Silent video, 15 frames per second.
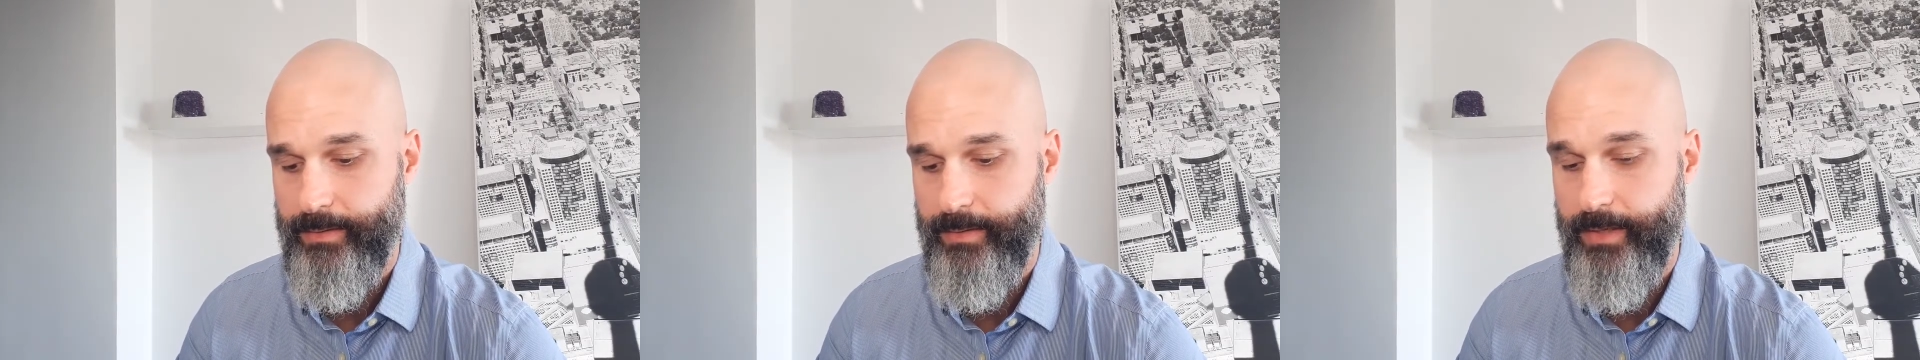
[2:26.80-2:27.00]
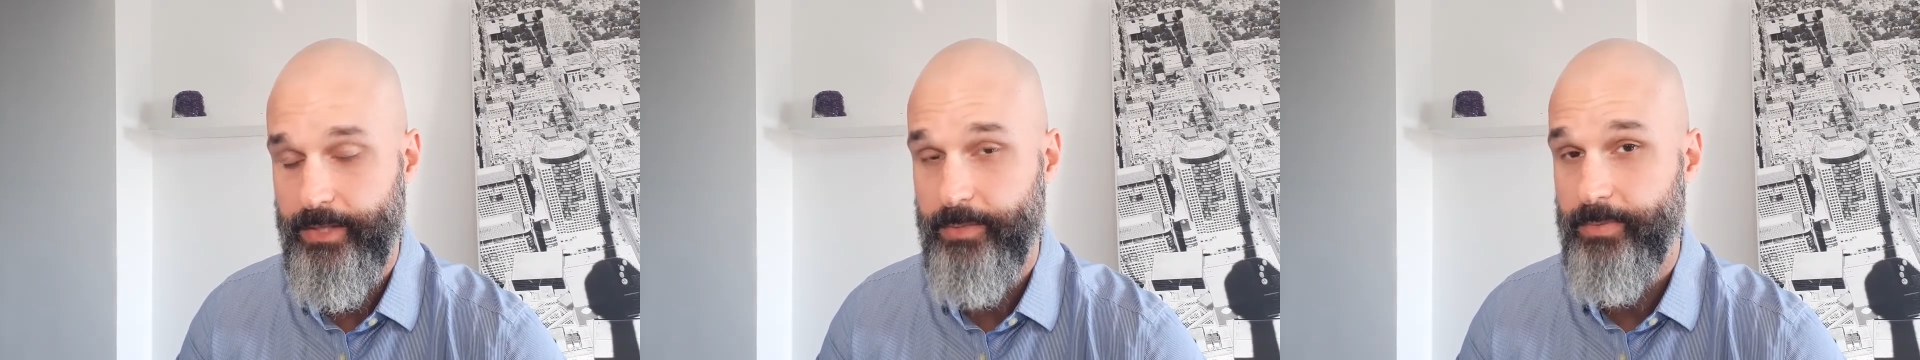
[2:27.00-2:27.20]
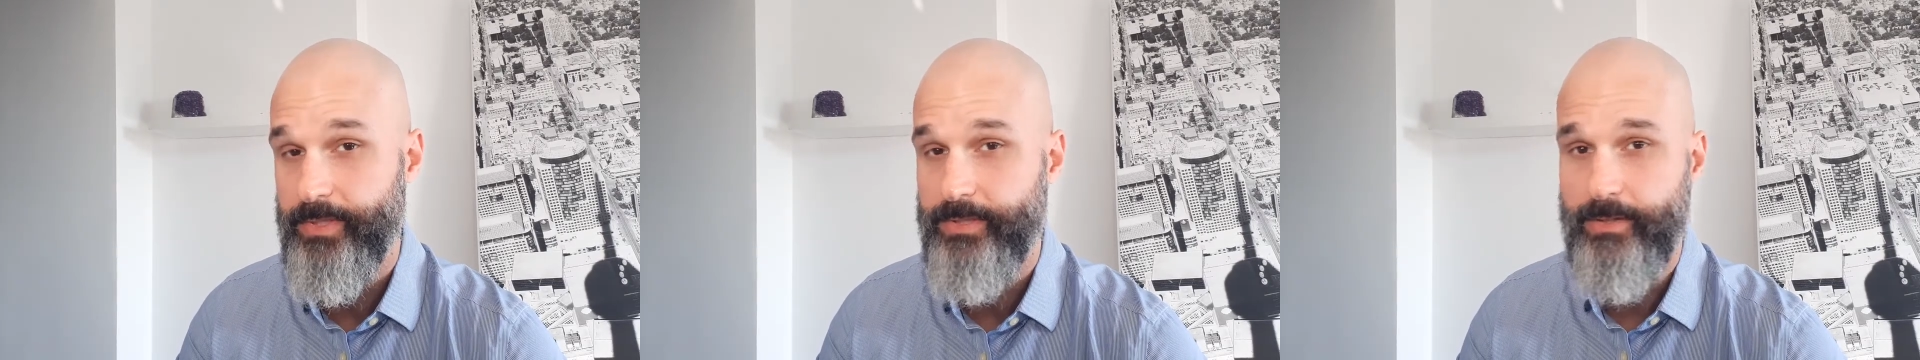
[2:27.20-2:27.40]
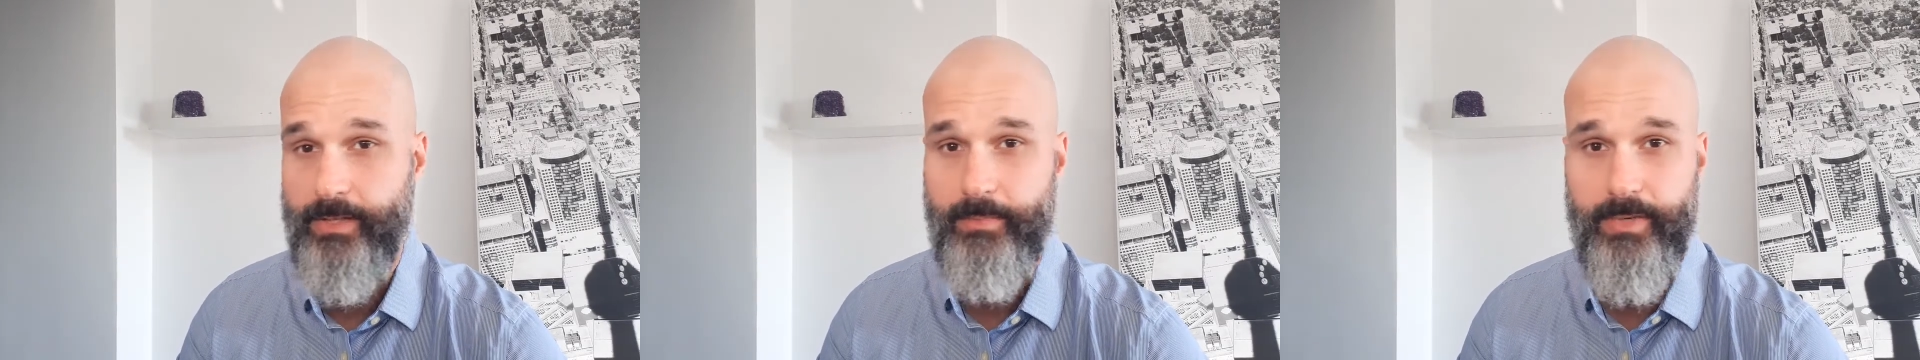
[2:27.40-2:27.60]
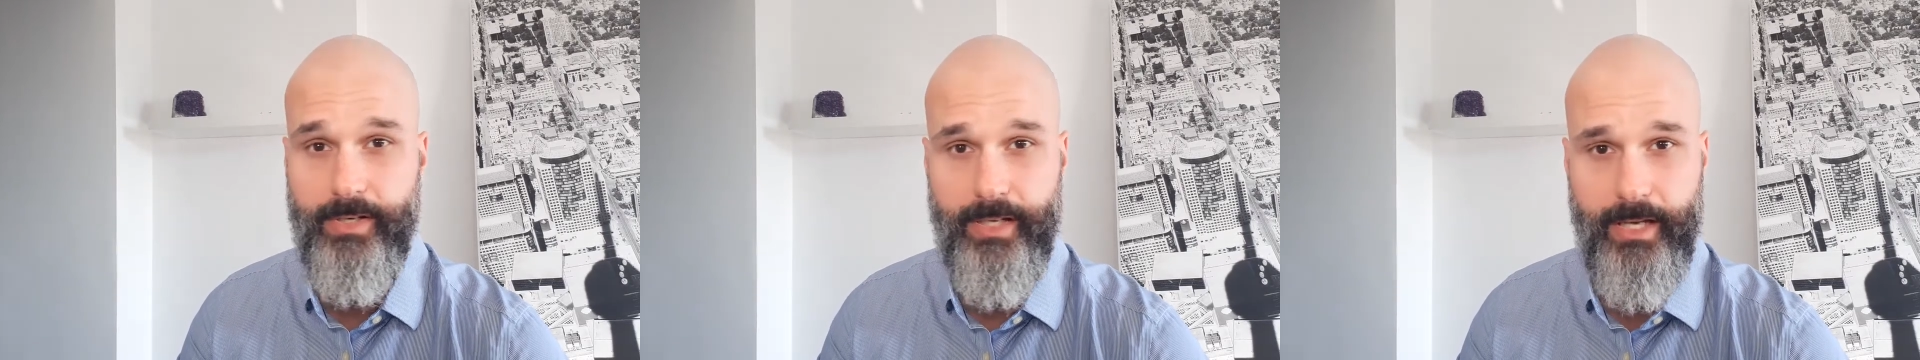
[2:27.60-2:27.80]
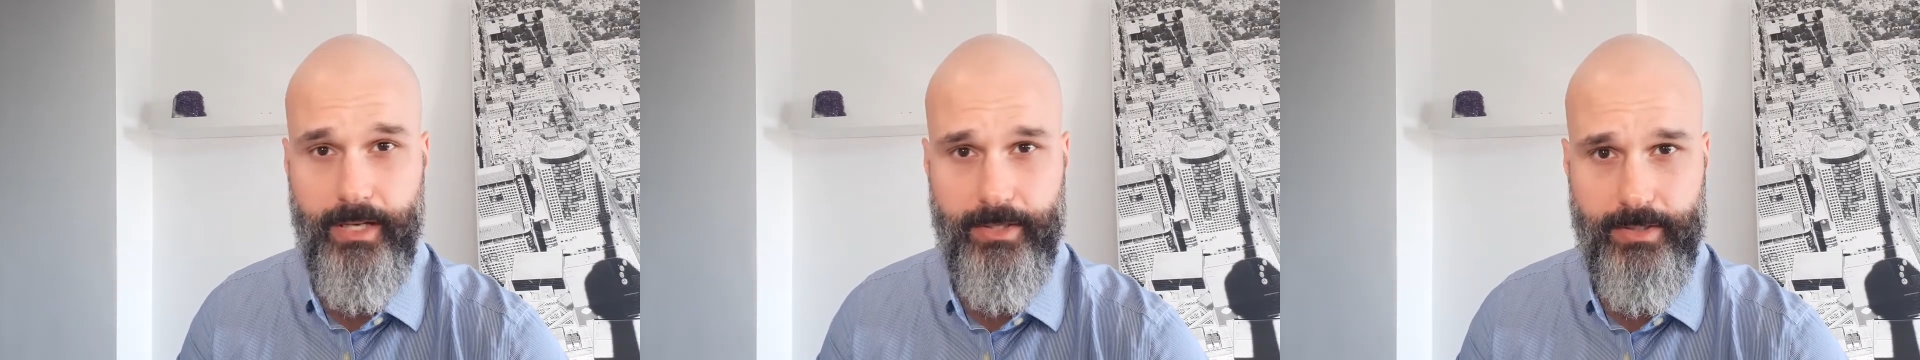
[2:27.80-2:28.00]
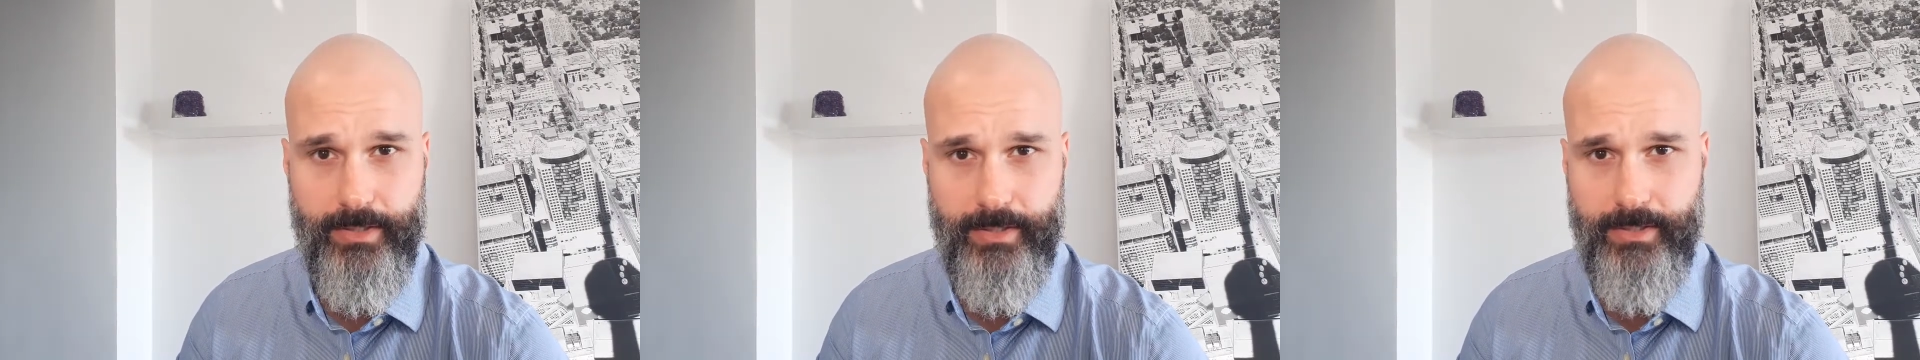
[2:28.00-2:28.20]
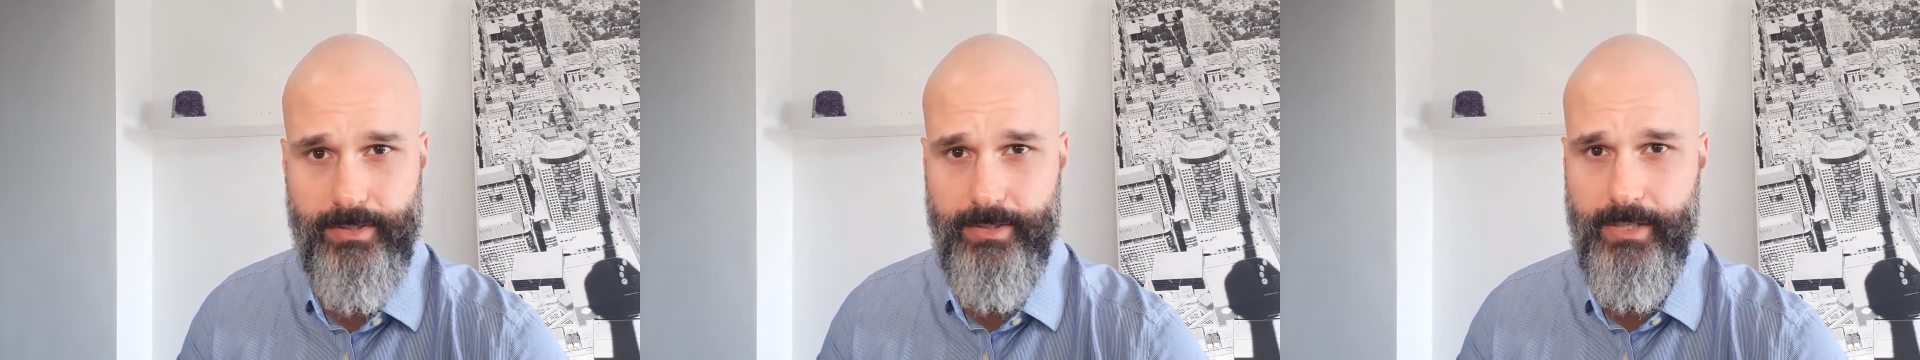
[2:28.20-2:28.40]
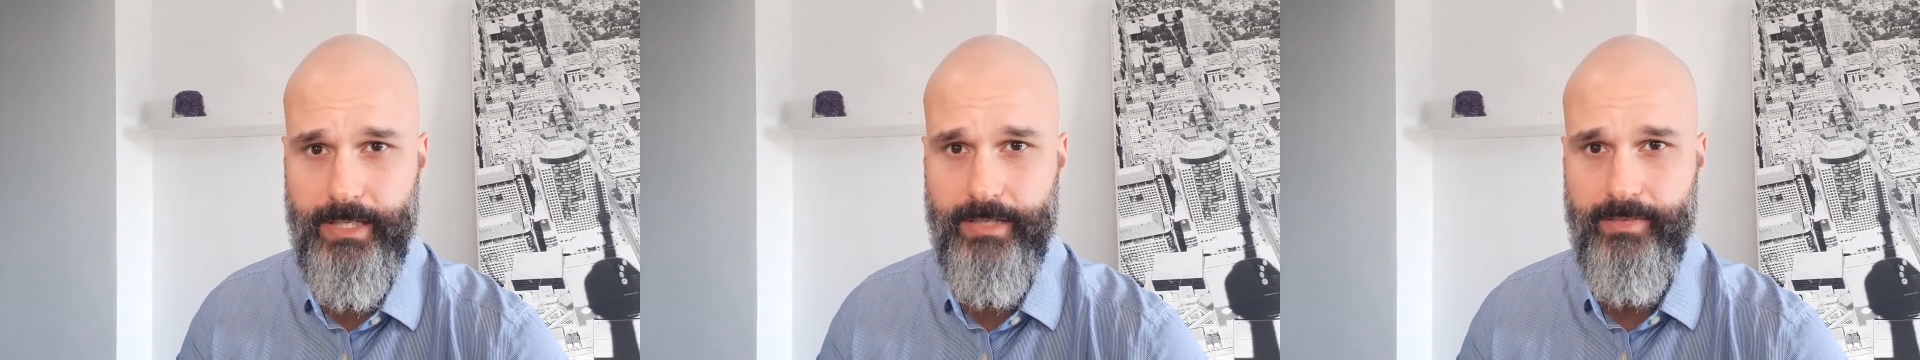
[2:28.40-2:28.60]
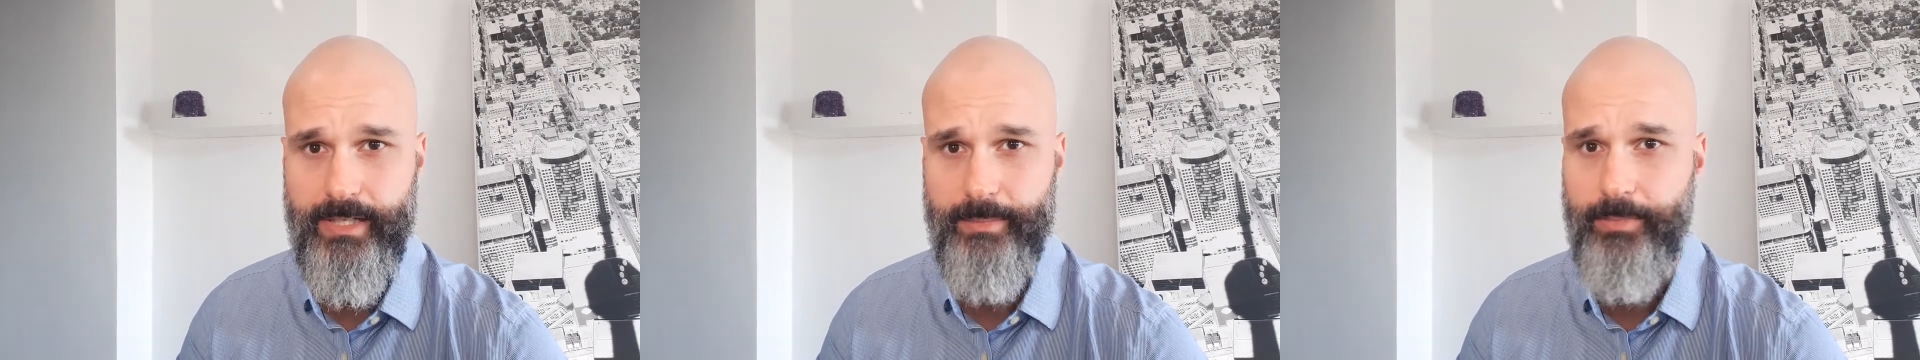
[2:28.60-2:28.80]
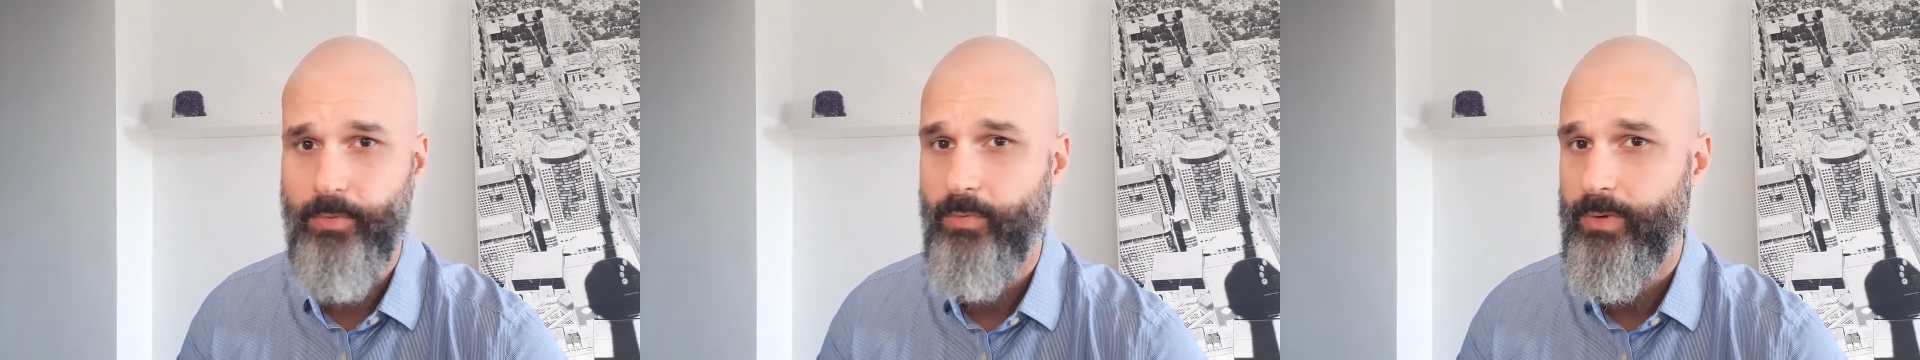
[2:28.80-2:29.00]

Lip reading: interpersonal communication skills that I developed?